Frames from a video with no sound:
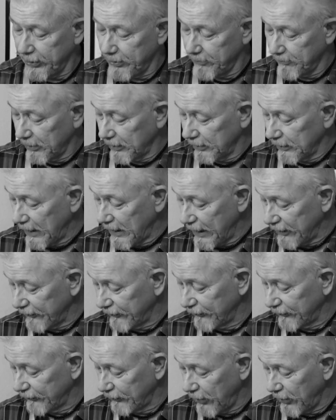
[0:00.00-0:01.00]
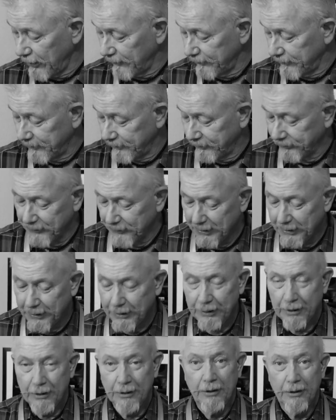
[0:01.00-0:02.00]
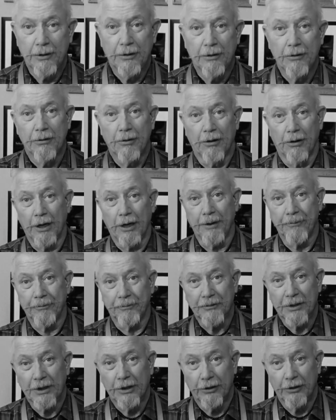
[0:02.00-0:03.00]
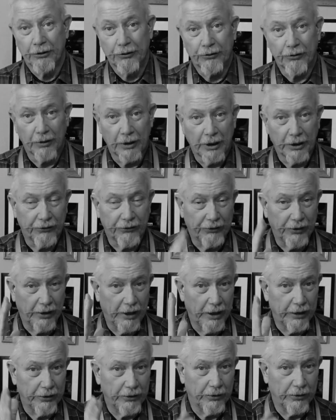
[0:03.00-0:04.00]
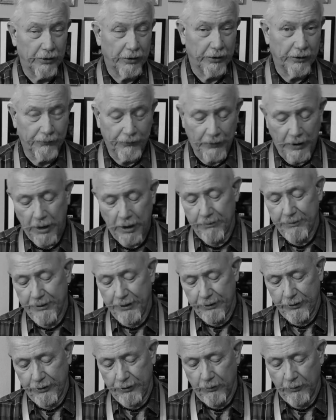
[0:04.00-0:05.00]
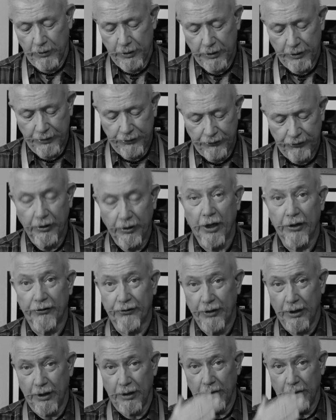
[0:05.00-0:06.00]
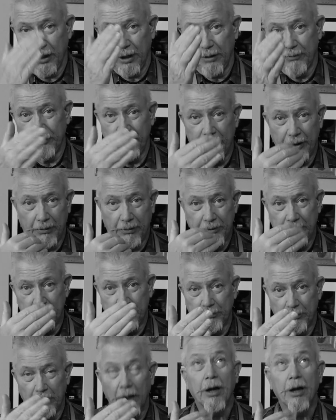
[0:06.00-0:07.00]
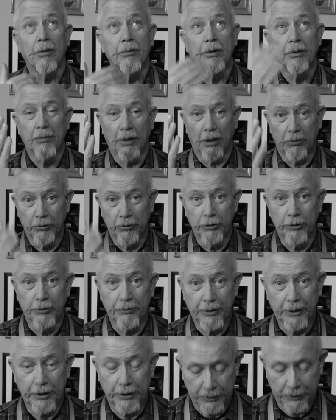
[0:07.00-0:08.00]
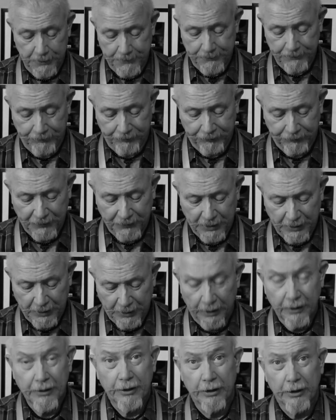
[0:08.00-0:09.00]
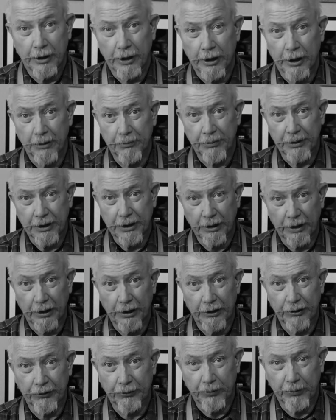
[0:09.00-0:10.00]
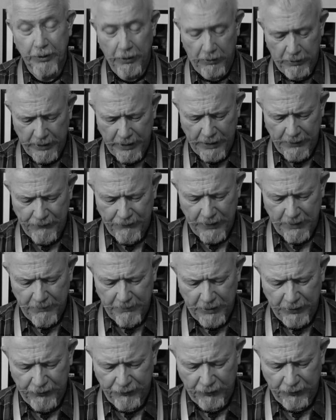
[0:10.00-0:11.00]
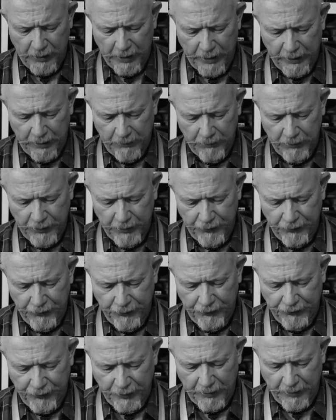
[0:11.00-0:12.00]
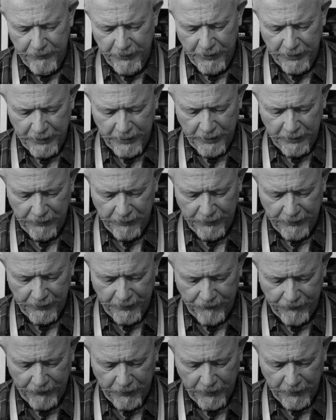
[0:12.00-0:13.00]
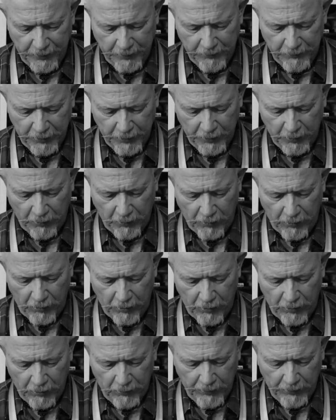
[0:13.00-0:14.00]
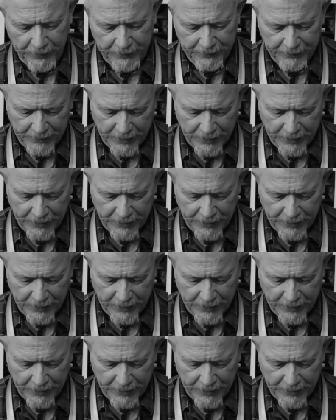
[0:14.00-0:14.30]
to take my glasses off. All right. So let's say you're in an environment and you want to adjust. Now I'm in my room here, and because we don't have that much light, I'm going to do something uniquely different. I'm going to go all the way